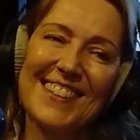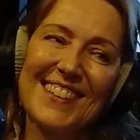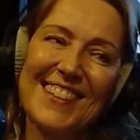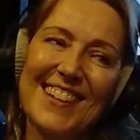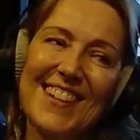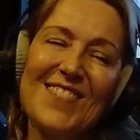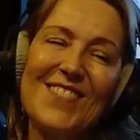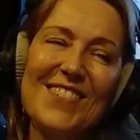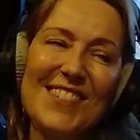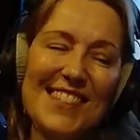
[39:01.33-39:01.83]

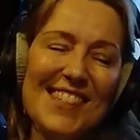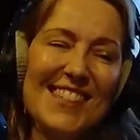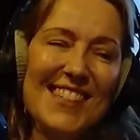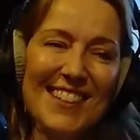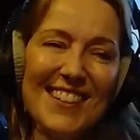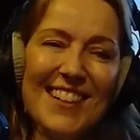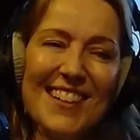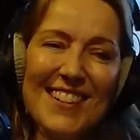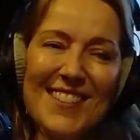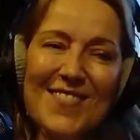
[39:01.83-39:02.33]
it
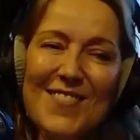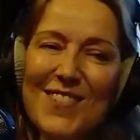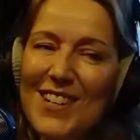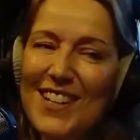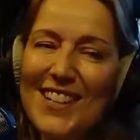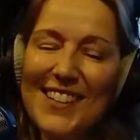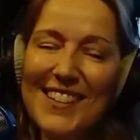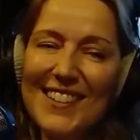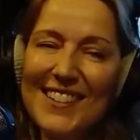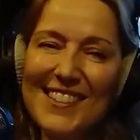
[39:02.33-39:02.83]
was
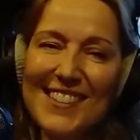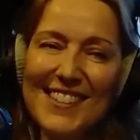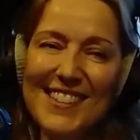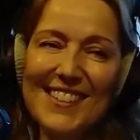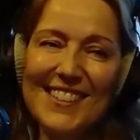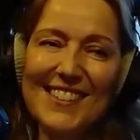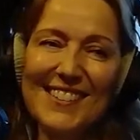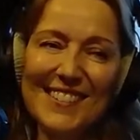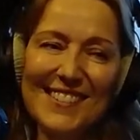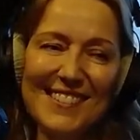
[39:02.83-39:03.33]
I'm
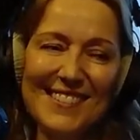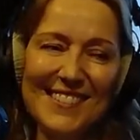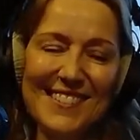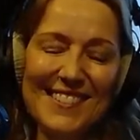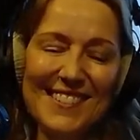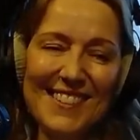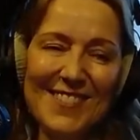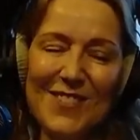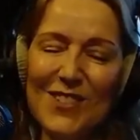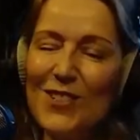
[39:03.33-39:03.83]
still
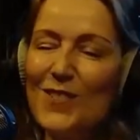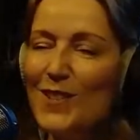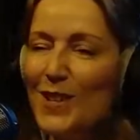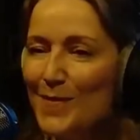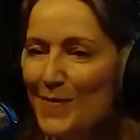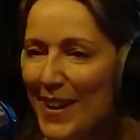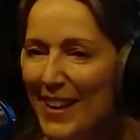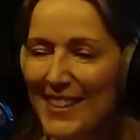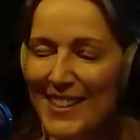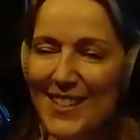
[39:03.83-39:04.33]

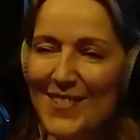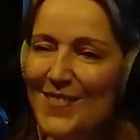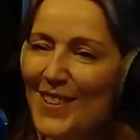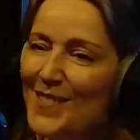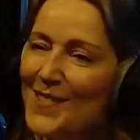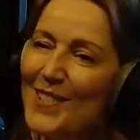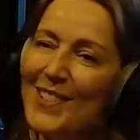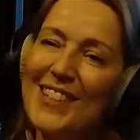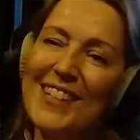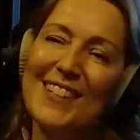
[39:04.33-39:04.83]
very passionate
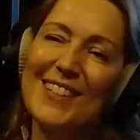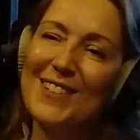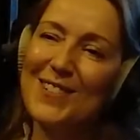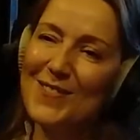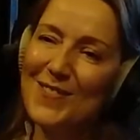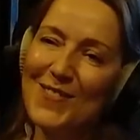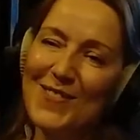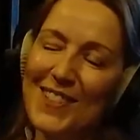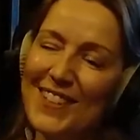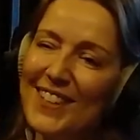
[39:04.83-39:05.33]
about wine. I
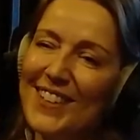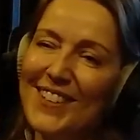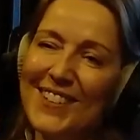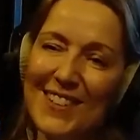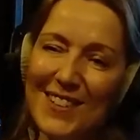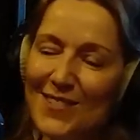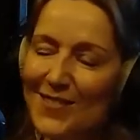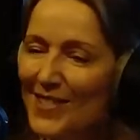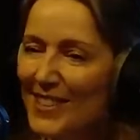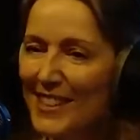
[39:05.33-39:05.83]
love
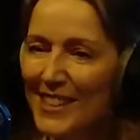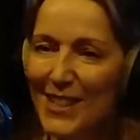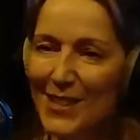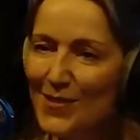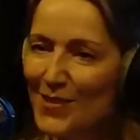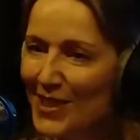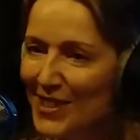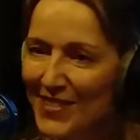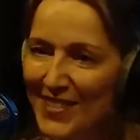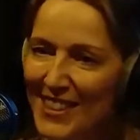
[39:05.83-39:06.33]

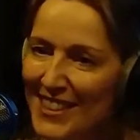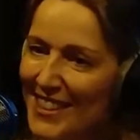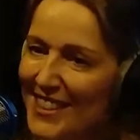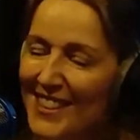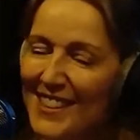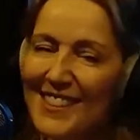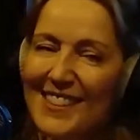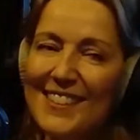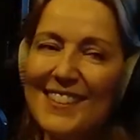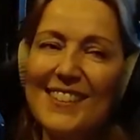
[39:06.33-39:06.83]
visiting wine
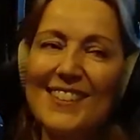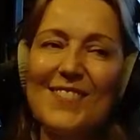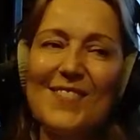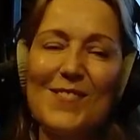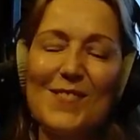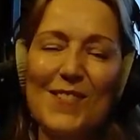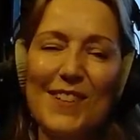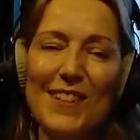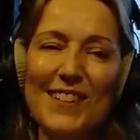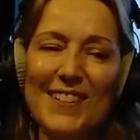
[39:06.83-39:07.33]
regions. I
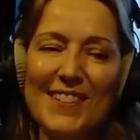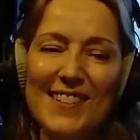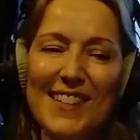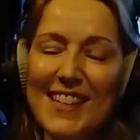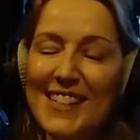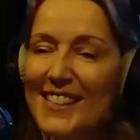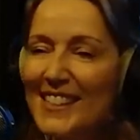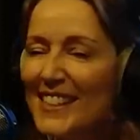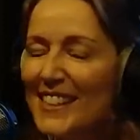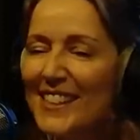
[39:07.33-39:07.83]
love
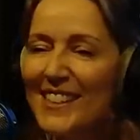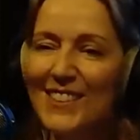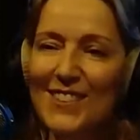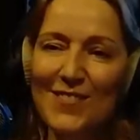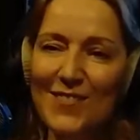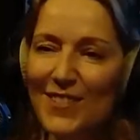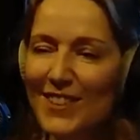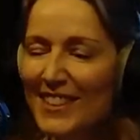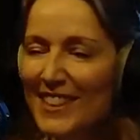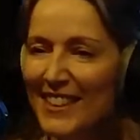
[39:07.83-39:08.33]

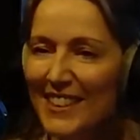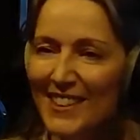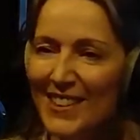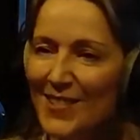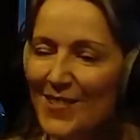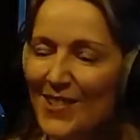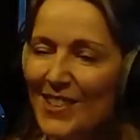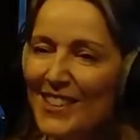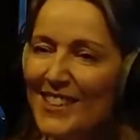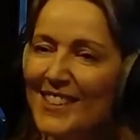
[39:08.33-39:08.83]
tastings and finding
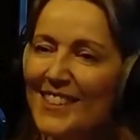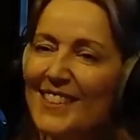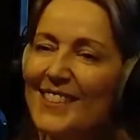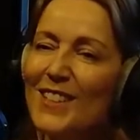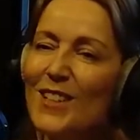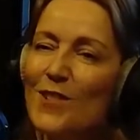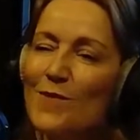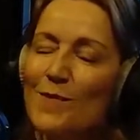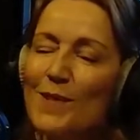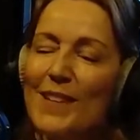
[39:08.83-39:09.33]
new wines
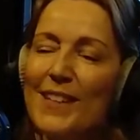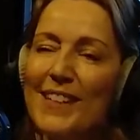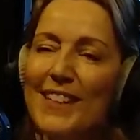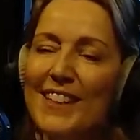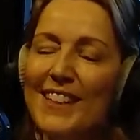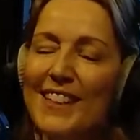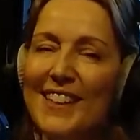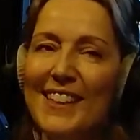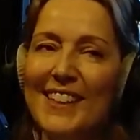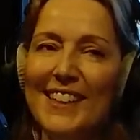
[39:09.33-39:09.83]
and stuff, but.
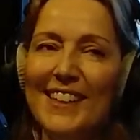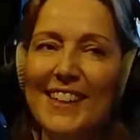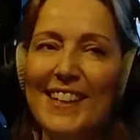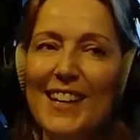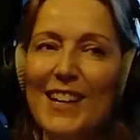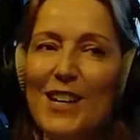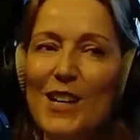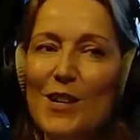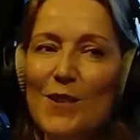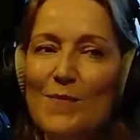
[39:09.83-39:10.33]

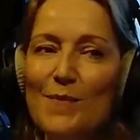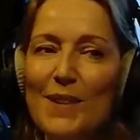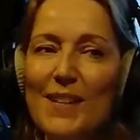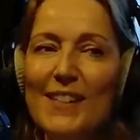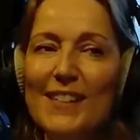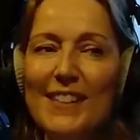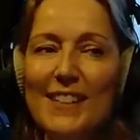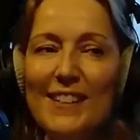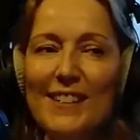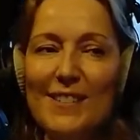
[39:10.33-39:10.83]

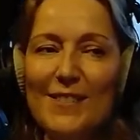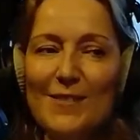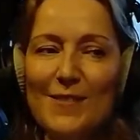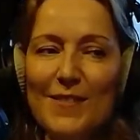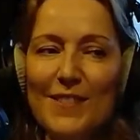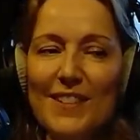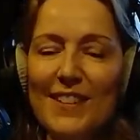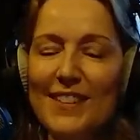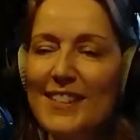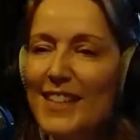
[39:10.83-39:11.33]
It's kind
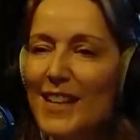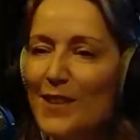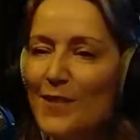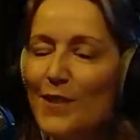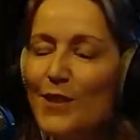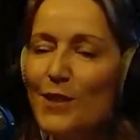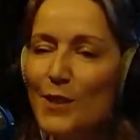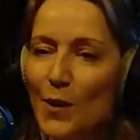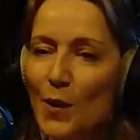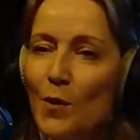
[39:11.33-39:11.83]
of nice to
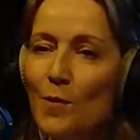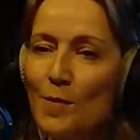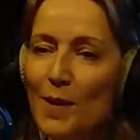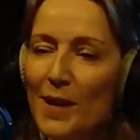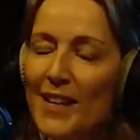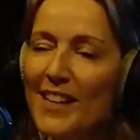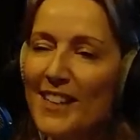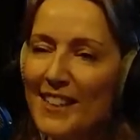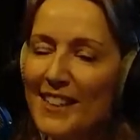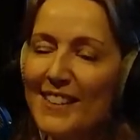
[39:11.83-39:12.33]
have it as a
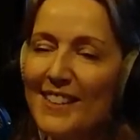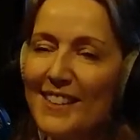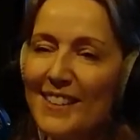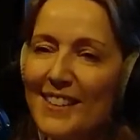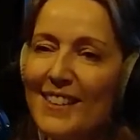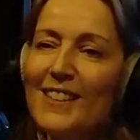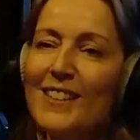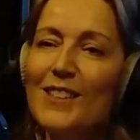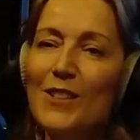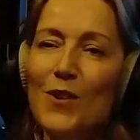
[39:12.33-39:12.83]
hobby.
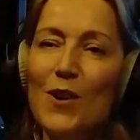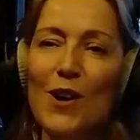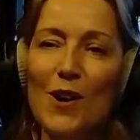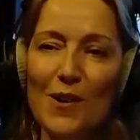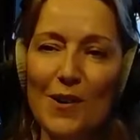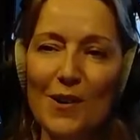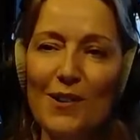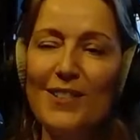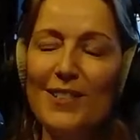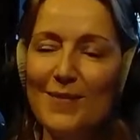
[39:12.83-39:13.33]
It's quite
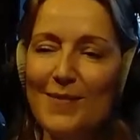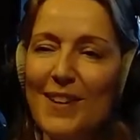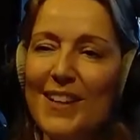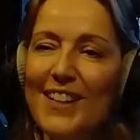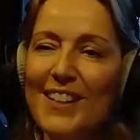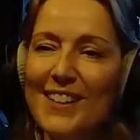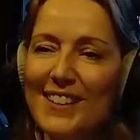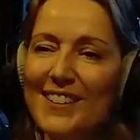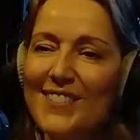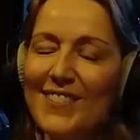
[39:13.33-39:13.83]
hard to
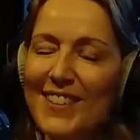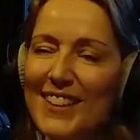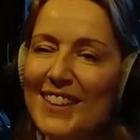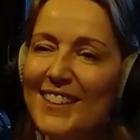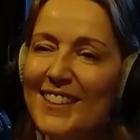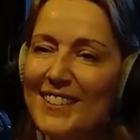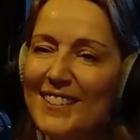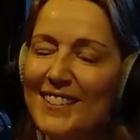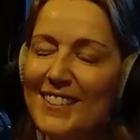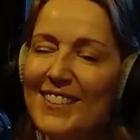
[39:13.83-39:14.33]
make a
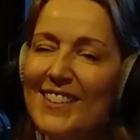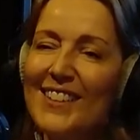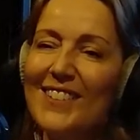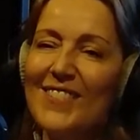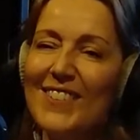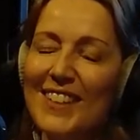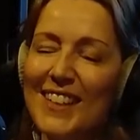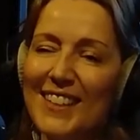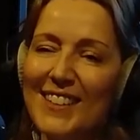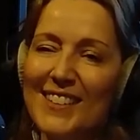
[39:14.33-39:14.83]
good
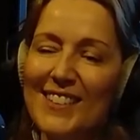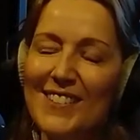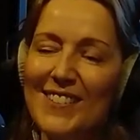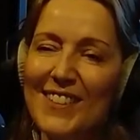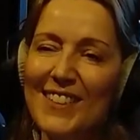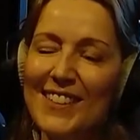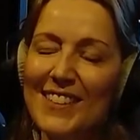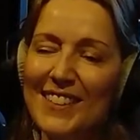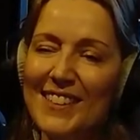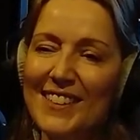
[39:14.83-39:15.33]
living out of it.